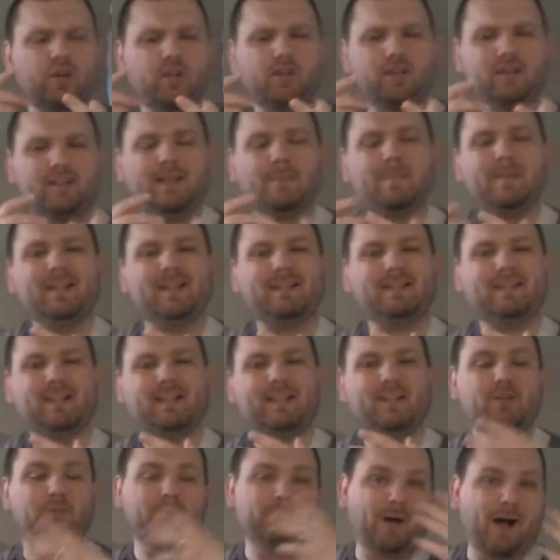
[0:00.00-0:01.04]
limited to
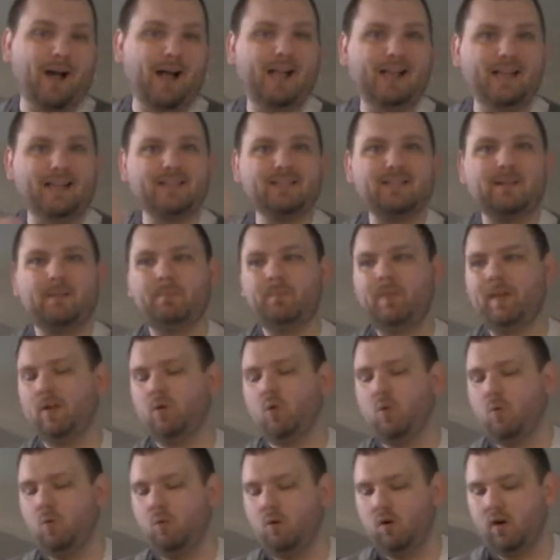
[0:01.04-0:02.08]
either buying something
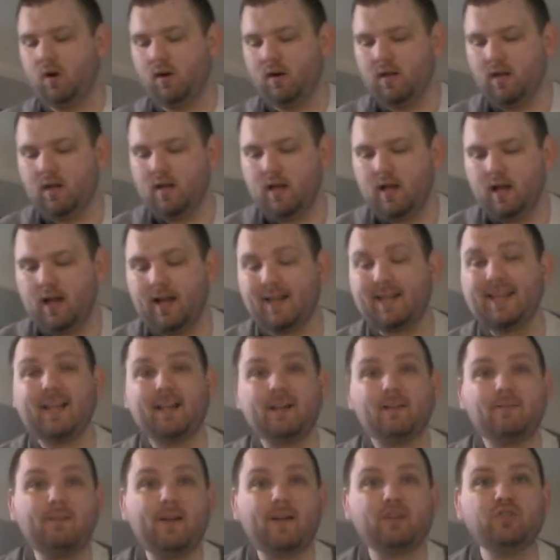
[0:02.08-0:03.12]
or
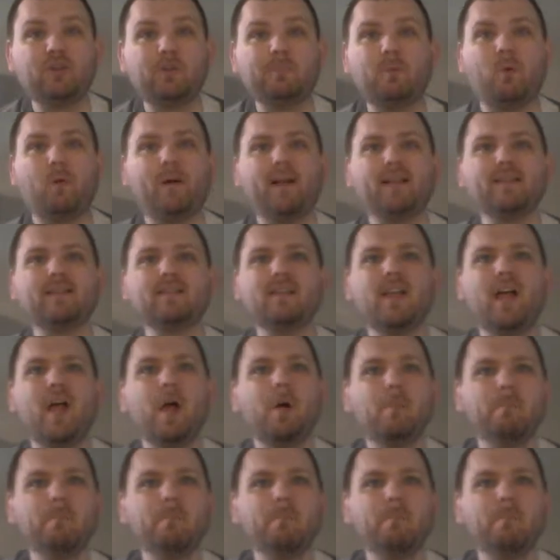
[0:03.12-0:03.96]
getting victory points,